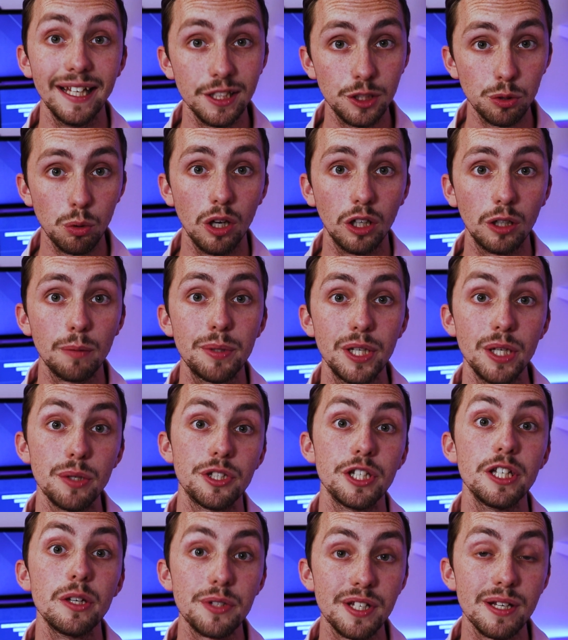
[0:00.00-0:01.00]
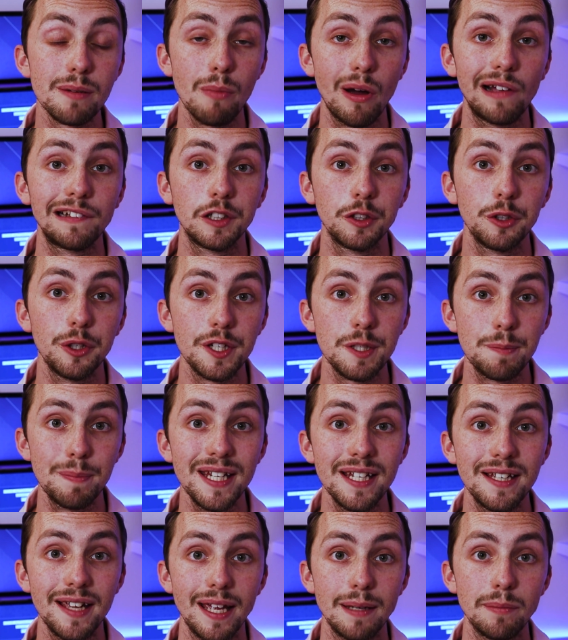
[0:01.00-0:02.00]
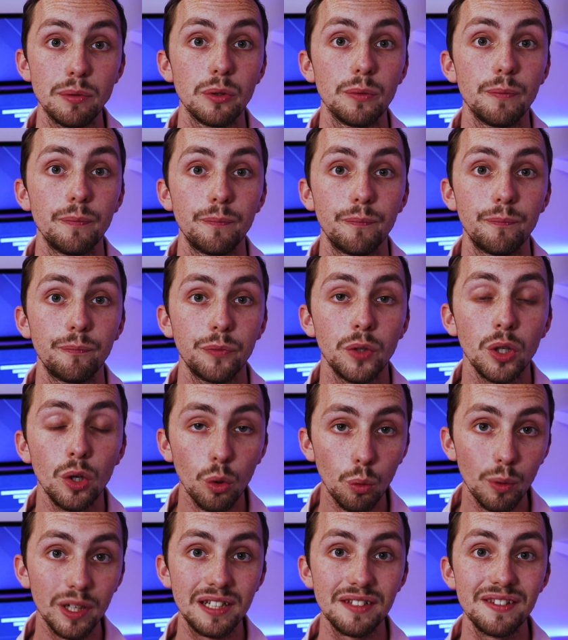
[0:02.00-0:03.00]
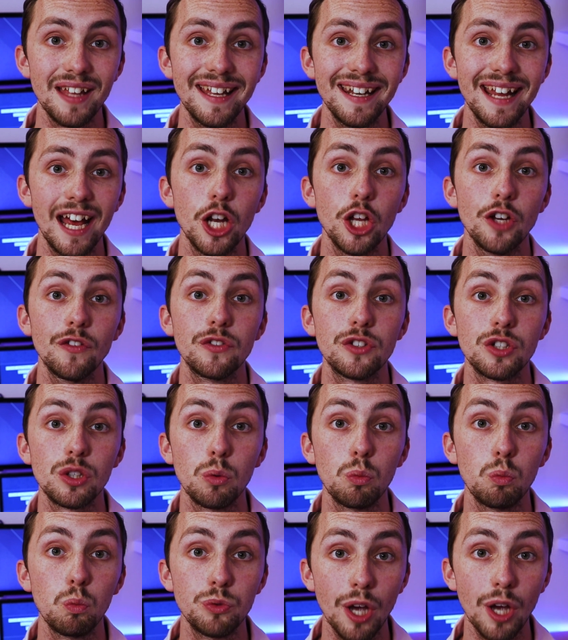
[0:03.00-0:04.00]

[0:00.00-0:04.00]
into our computer using a micro USB cable. We can then head over to the